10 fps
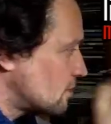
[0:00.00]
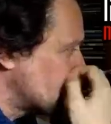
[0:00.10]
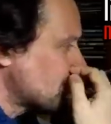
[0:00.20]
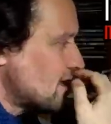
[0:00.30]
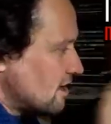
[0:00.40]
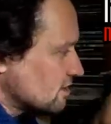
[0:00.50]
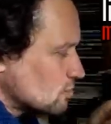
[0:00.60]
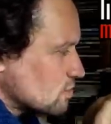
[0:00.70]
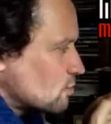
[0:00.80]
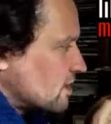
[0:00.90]
in mine. And
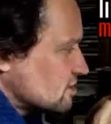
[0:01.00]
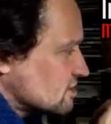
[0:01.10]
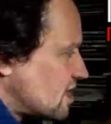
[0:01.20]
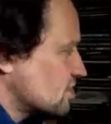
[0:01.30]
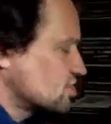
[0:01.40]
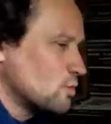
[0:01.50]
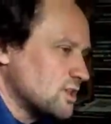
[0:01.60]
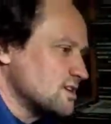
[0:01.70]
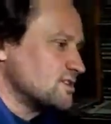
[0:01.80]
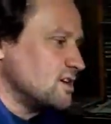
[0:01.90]
it was very discouraging
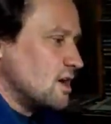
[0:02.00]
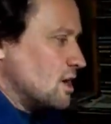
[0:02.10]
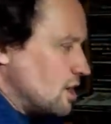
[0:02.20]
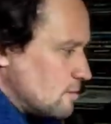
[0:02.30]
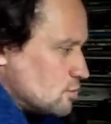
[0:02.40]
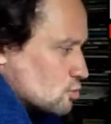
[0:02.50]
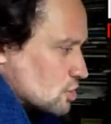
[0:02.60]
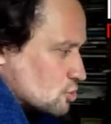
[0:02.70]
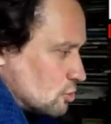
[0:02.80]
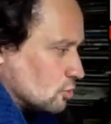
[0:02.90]
when I see
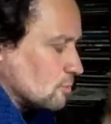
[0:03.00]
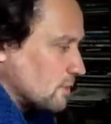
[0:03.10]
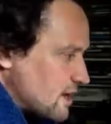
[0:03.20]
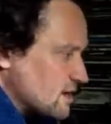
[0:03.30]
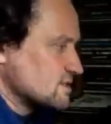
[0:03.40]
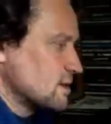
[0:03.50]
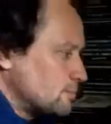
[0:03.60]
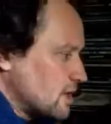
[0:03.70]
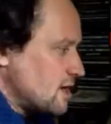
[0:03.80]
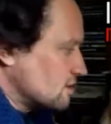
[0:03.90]
music school players
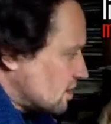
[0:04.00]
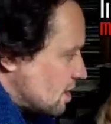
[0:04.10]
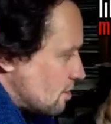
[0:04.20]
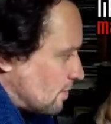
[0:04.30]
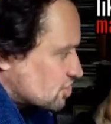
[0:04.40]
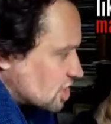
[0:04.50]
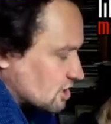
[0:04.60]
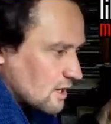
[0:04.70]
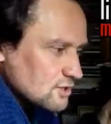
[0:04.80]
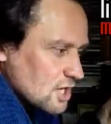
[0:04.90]
playing
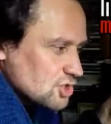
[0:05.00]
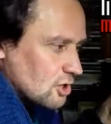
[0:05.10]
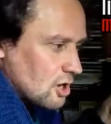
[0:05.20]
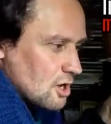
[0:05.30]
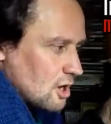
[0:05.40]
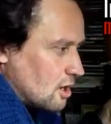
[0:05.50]
Marcello Adagio.